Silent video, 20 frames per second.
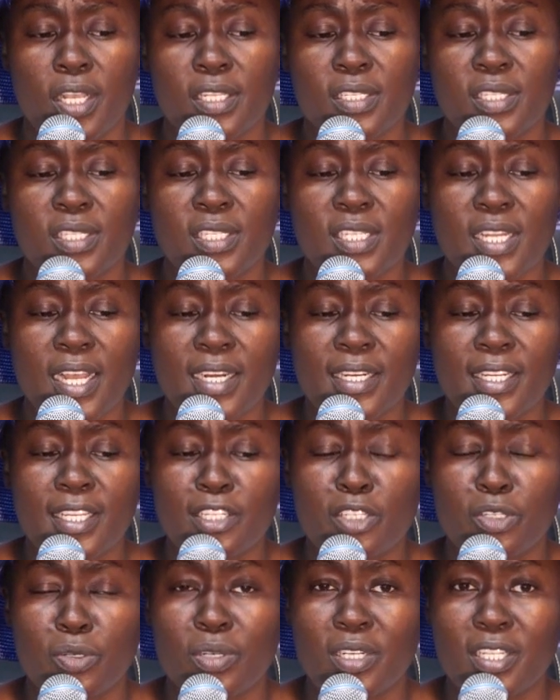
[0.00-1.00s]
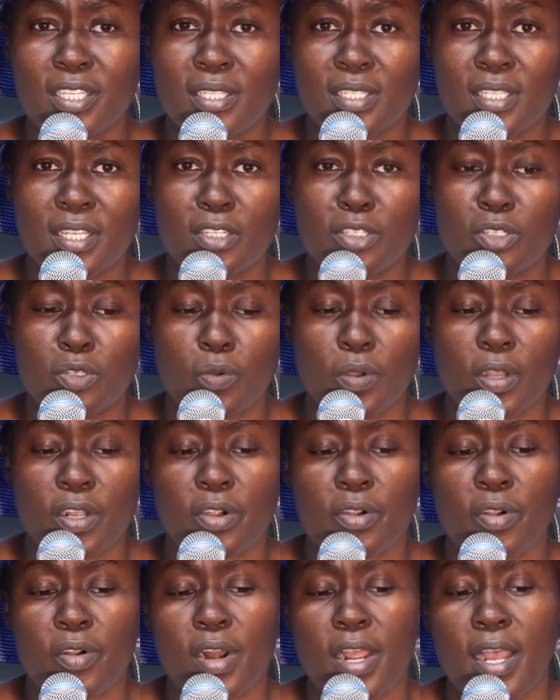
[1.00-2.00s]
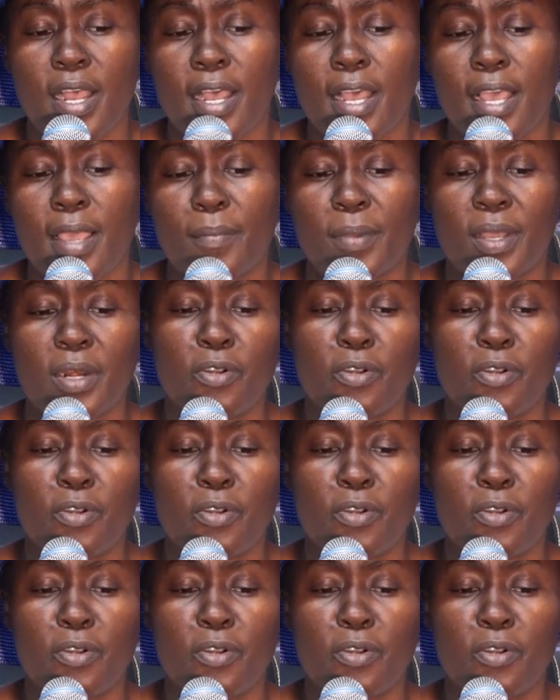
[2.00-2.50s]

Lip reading: standing to listen to a crime,